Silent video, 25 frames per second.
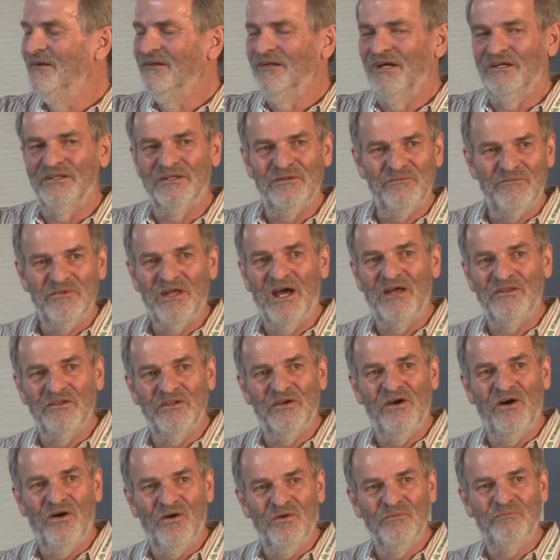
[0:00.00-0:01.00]
And
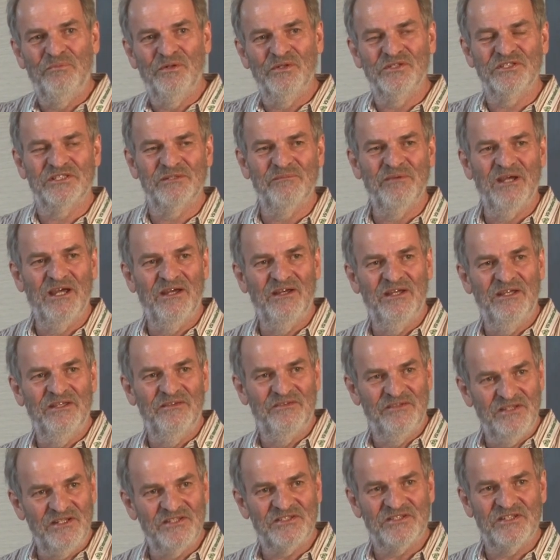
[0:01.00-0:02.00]
the whole point about
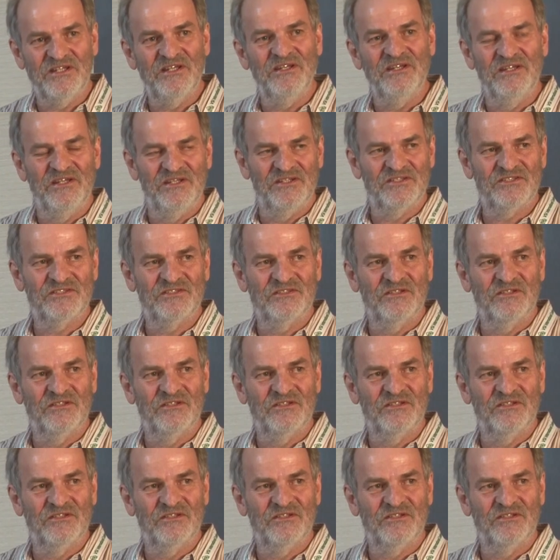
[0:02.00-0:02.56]
this is